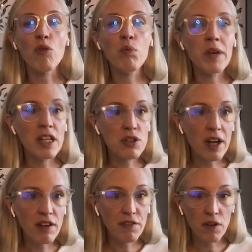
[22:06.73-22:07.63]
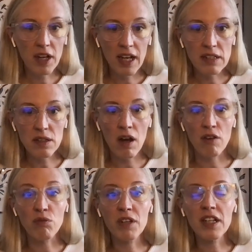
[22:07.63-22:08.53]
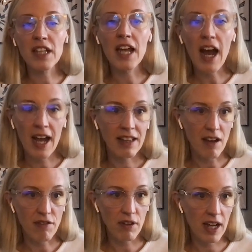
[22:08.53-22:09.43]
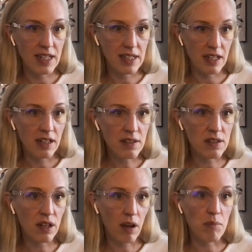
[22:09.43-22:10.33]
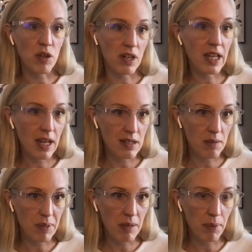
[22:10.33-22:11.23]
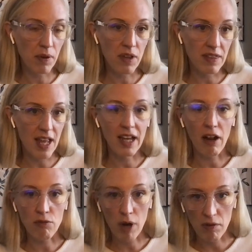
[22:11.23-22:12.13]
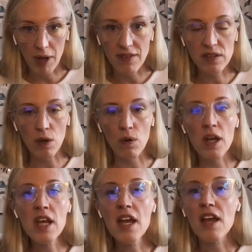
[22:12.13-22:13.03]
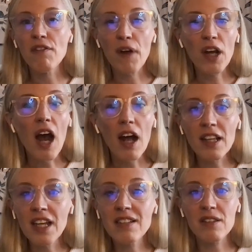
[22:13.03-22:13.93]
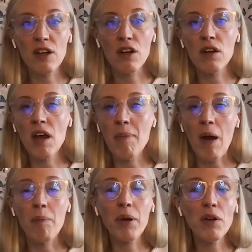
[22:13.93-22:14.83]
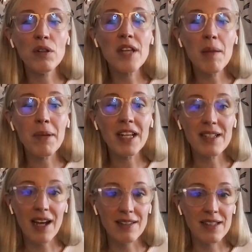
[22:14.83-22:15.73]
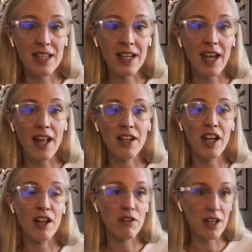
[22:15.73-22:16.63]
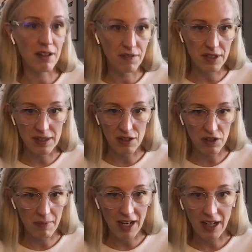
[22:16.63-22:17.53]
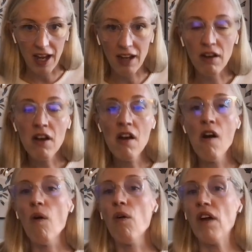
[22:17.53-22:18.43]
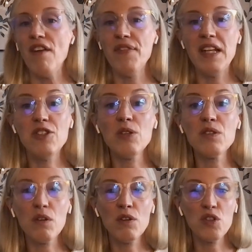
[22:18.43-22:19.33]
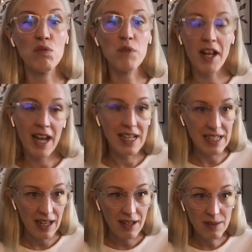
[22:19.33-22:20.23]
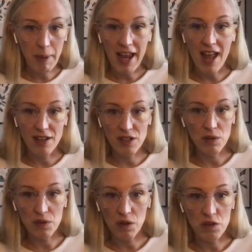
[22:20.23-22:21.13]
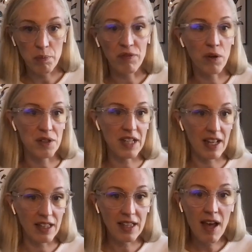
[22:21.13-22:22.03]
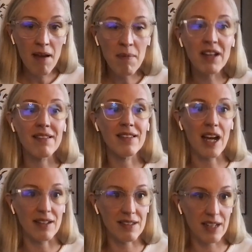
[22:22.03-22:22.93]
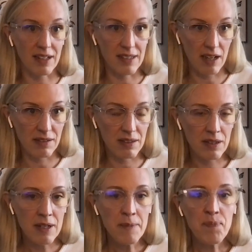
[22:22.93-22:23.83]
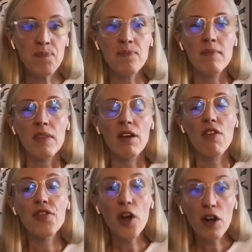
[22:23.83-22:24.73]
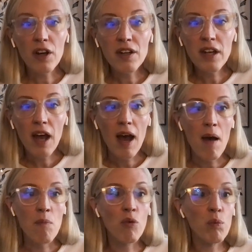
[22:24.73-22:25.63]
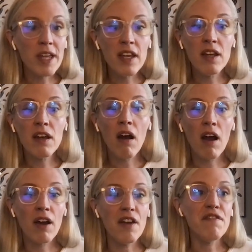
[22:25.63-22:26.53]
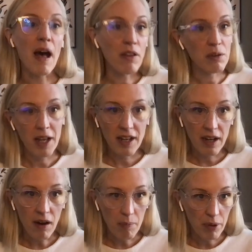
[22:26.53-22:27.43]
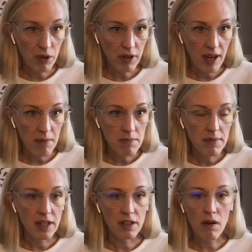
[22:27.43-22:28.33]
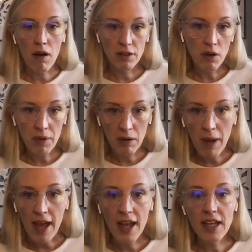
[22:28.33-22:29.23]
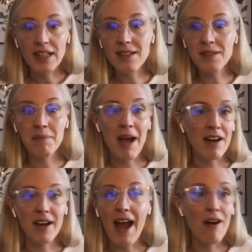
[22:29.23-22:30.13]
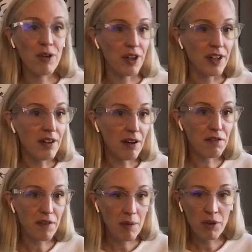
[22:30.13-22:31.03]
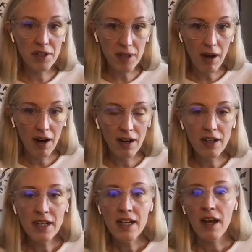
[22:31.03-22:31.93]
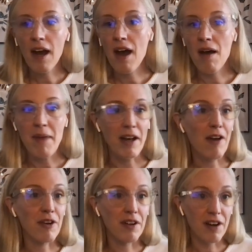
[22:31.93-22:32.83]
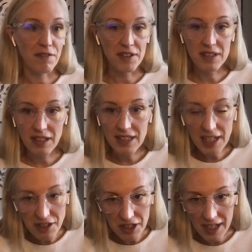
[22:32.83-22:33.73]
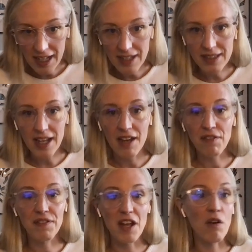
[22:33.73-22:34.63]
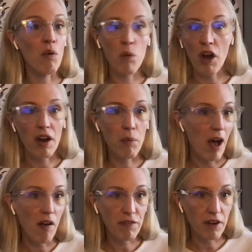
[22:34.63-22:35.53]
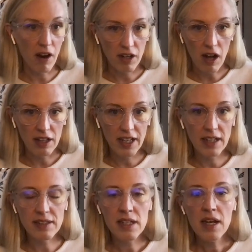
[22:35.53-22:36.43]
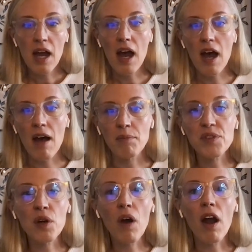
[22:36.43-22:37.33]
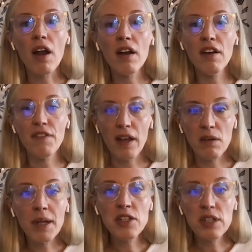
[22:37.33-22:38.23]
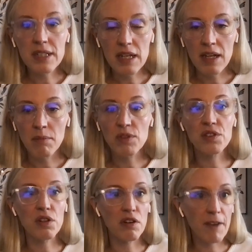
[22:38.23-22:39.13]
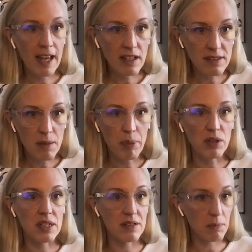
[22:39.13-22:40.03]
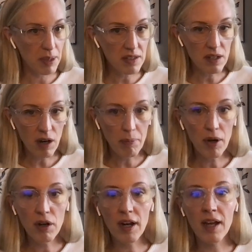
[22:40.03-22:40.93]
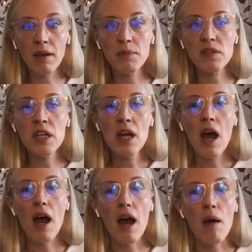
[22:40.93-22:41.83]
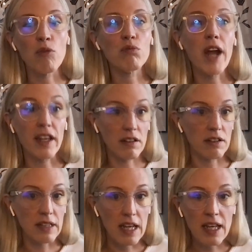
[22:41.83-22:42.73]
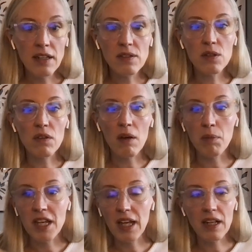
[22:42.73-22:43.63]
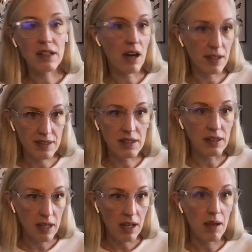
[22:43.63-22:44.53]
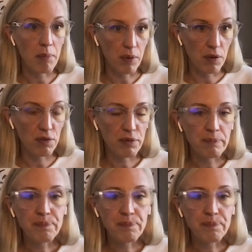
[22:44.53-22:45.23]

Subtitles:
We try to focus on really high level ideas to communicate to people that they can run with. So if our colleagues learn about prototyping, testing, and iterative decision making, or if they just learn to run ideas by end users before scaling them, that's success. Third, we are evaluating our program in an ongoing way. It doesn't matter how good our frameworks are and how good our facilitation is if they don't work well for our colleagues. So our evaluation team surveys the participants in our programs regularly so that we can constantly improve.